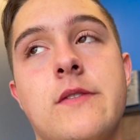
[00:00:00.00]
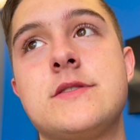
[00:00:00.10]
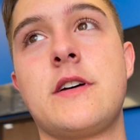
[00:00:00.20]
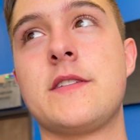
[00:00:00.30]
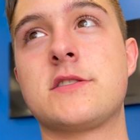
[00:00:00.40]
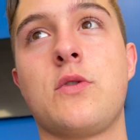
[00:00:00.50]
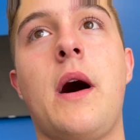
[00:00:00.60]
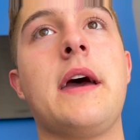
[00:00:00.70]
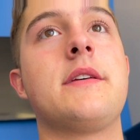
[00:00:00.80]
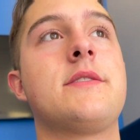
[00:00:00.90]
I've installed this
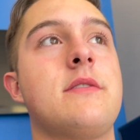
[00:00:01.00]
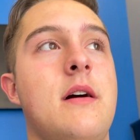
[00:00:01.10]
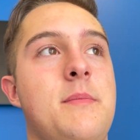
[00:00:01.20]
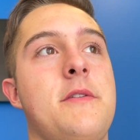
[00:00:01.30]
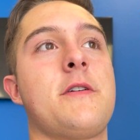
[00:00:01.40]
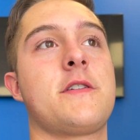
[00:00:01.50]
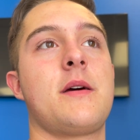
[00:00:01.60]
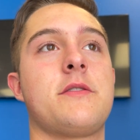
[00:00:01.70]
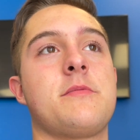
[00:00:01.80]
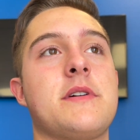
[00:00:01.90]
twice. Um, the first
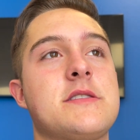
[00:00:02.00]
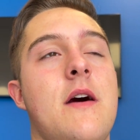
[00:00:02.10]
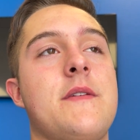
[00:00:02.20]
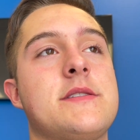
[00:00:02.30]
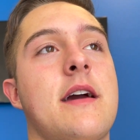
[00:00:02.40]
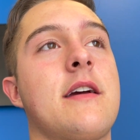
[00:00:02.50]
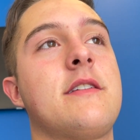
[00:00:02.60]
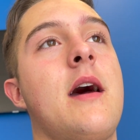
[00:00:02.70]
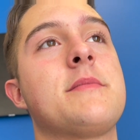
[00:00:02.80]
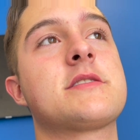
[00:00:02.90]
time was for myself. The second
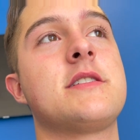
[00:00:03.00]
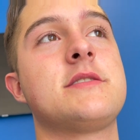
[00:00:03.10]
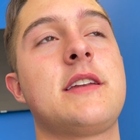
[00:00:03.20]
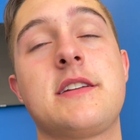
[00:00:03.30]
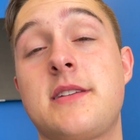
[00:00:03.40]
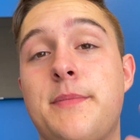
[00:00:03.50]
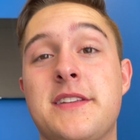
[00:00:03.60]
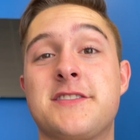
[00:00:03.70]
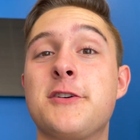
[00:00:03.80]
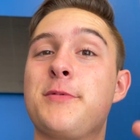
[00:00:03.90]
time is because I did something
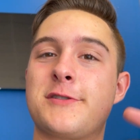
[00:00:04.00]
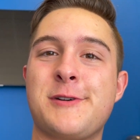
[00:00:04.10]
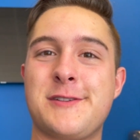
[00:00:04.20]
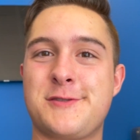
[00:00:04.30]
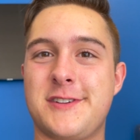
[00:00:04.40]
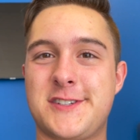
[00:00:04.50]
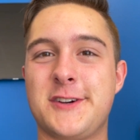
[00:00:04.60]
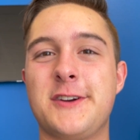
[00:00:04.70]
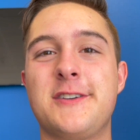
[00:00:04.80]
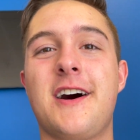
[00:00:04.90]
stupid, which I'll show
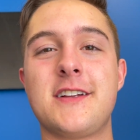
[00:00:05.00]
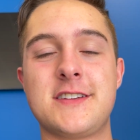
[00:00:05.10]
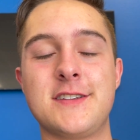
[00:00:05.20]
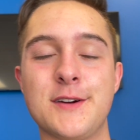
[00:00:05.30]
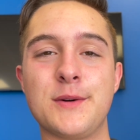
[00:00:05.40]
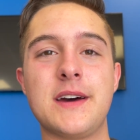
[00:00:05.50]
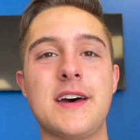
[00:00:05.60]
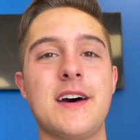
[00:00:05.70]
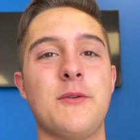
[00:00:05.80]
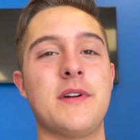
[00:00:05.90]
you not to do
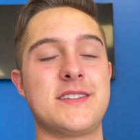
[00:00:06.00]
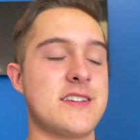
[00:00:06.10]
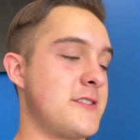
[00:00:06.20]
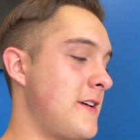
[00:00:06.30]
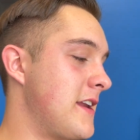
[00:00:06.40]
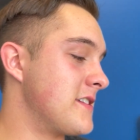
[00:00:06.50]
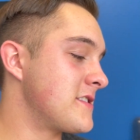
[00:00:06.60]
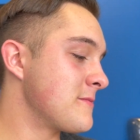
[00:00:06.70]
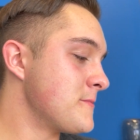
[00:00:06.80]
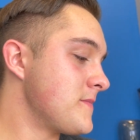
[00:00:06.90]
once it's
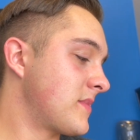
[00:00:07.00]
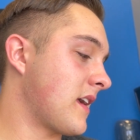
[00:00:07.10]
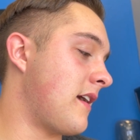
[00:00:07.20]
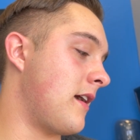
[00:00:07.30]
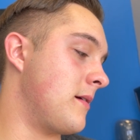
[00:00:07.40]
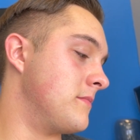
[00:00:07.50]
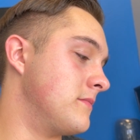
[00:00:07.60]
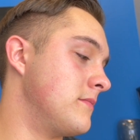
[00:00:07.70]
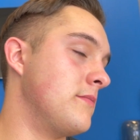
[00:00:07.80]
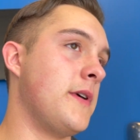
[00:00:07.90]
finished. Um,
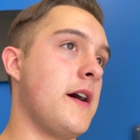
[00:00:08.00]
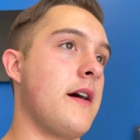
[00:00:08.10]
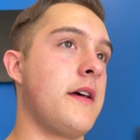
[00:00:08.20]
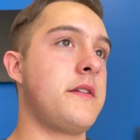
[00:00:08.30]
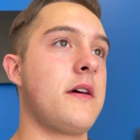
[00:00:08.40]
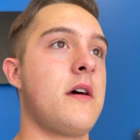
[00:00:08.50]
but